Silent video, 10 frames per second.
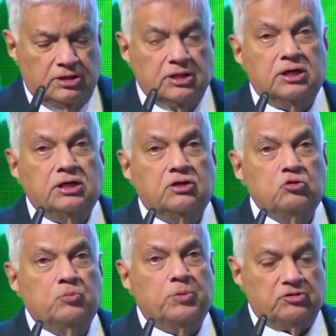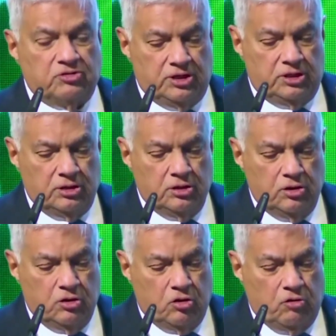32%
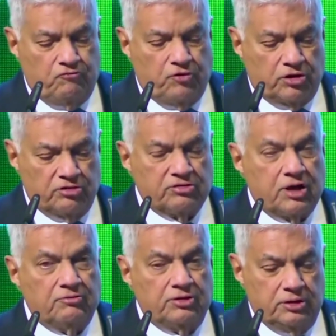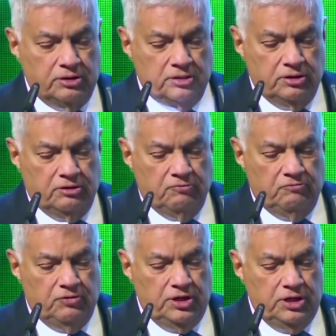of forest cover,
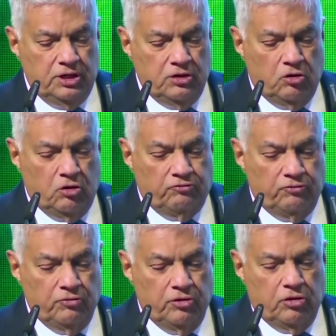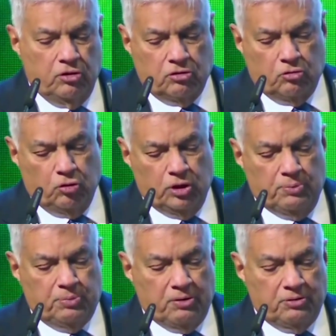weaning of coal
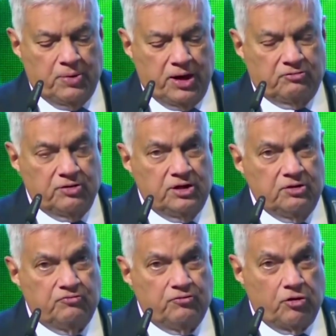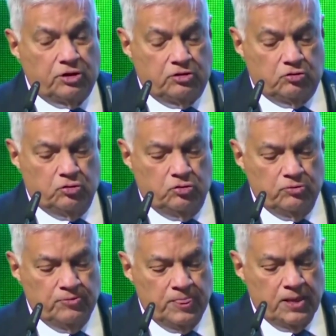power by 2042,
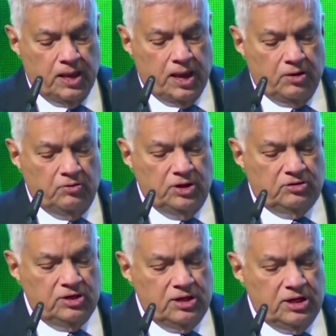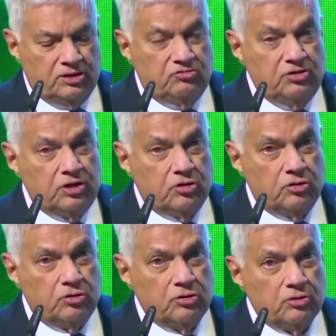and reaching net
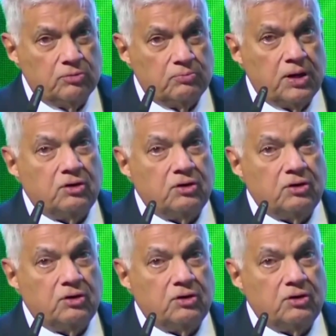zero by